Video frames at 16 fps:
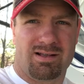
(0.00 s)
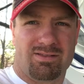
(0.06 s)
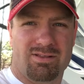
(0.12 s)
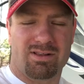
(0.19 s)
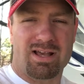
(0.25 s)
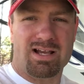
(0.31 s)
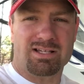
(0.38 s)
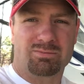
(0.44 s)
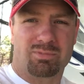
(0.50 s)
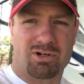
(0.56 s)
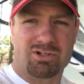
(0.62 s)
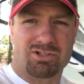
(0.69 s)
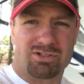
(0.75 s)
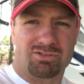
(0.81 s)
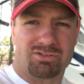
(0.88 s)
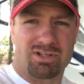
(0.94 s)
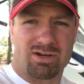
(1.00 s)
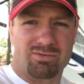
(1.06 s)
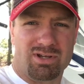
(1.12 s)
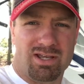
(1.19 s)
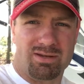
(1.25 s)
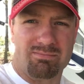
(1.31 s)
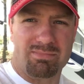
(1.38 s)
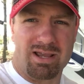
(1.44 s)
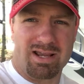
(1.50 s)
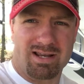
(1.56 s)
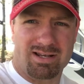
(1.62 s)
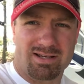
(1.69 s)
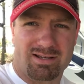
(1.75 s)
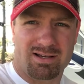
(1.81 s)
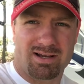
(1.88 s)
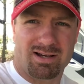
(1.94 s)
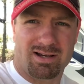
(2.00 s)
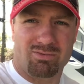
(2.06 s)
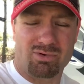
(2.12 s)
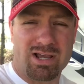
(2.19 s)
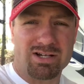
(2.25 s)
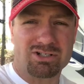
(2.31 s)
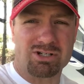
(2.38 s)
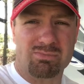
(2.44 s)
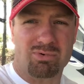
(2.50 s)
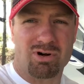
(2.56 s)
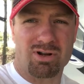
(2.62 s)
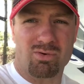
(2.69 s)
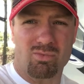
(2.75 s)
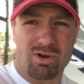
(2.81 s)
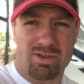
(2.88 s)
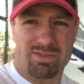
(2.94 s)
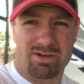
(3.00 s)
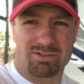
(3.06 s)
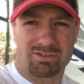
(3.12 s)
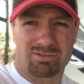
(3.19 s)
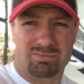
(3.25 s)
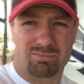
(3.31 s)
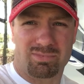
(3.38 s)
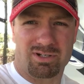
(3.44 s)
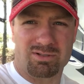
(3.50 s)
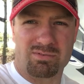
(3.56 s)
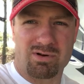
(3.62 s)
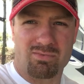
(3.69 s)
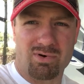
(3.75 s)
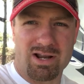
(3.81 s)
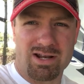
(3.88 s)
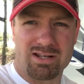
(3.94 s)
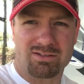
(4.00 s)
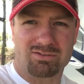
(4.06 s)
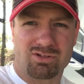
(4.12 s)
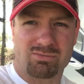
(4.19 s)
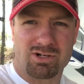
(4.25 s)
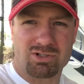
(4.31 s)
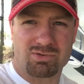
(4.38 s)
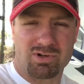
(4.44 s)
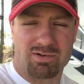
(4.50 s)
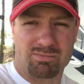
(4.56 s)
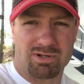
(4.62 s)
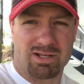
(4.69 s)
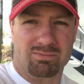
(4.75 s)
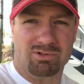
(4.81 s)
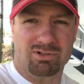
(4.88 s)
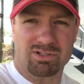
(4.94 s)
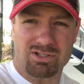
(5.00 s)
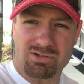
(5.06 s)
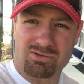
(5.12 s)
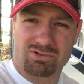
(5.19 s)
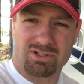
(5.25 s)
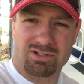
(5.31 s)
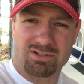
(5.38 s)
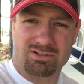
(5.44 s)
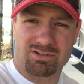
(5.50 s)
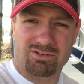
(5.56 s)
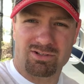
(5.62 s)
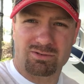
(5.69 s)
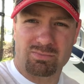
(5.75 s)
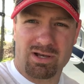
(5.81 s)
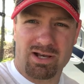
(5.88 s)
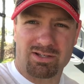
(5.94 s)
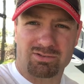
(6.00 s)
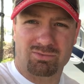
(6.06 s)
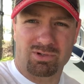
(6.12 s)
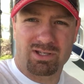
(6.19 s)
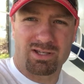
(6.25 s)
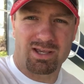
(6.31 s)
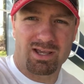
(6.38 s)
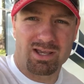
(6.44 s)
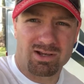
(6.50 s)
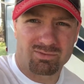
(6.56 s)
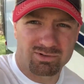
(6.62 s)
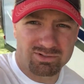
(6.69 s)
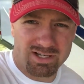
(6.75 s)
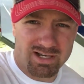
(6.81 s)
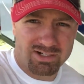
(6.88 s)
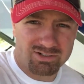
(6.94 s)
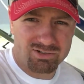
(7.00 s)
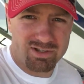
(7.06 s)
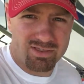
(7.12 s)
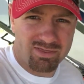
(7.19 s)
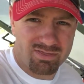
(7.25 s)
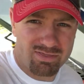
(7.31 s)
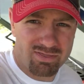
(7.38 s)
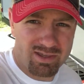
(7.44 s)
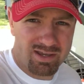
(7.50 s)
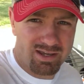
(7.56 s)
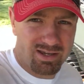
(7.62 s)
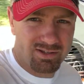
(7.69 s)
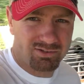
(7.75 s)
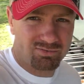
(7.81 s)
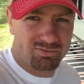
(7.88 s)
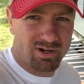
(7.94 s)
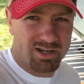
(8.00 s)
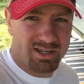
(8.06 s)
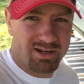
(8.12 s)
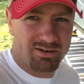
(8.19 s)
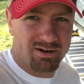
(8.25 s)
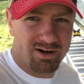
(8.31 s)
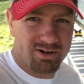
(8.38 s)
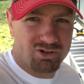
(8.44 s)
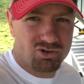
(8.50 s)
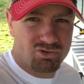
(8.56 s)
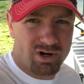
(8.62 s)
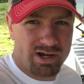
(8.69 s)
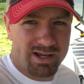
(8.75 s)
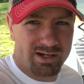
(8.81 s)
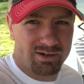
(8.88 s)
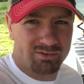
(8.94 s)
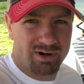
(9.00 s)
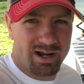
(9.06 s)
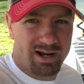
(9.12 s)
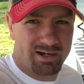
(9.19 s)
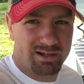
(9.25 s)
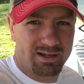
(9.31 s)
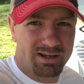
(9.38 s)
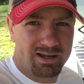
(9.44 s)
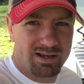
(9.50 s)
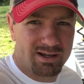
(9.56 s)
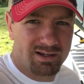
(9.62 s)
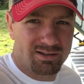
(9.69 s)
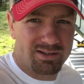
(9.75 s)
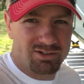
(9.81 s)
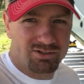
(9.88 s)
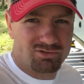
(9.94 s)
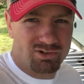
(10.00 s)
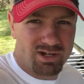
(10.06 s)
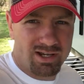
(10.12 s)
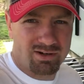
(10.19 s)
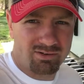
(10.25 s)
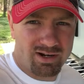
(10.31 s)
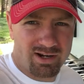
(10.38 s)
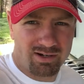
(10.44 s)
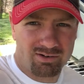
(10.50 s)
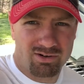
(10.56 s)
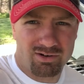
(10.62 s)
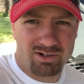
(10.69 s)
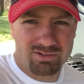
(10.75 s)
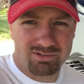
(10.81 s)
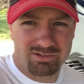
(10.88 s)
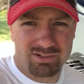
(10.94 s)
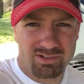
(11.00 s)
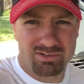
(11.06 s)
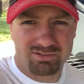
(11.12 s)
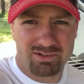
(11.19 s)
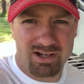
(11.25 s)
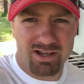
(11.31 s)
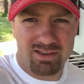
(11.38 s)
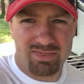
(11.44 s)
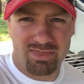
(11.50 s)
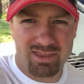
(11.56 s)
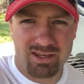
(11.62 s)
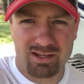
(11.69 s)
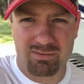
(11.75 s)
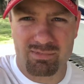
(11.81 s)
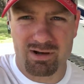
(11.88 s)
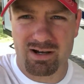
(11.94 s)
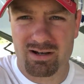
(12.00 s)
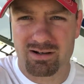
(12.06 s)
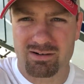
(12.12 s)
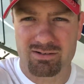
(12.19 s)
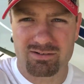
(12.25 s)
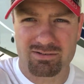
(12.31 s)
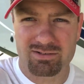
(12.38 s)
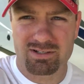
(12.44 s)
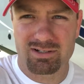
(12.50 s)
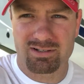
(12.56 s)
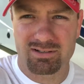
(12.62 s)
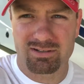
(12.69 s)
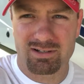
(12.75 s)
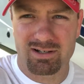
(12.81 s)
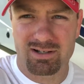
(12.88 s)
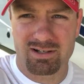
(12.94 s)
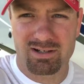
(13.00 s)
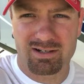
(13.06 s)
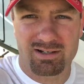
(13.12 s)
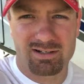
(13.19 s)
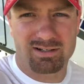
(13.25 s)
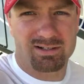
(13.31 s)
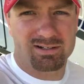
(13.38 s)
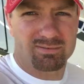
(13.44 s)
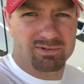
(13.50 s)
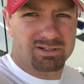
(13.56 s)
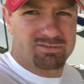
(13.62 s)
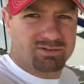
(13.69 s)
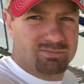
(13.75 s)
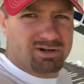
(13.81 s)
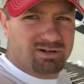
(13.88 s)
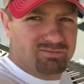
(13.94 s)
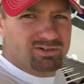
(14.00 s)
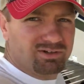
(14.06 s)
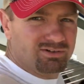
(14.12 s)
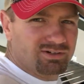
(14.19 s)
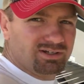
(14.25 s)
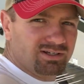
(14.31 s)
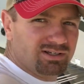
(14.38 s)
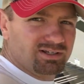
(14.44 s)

The last purchase that we had made, we actually brought it with us, but it's been raining so much we haven't been able to use it until this past week, was actually this right here, our drying rack. This drying rack cost us, I think about, here, let me give you a better view.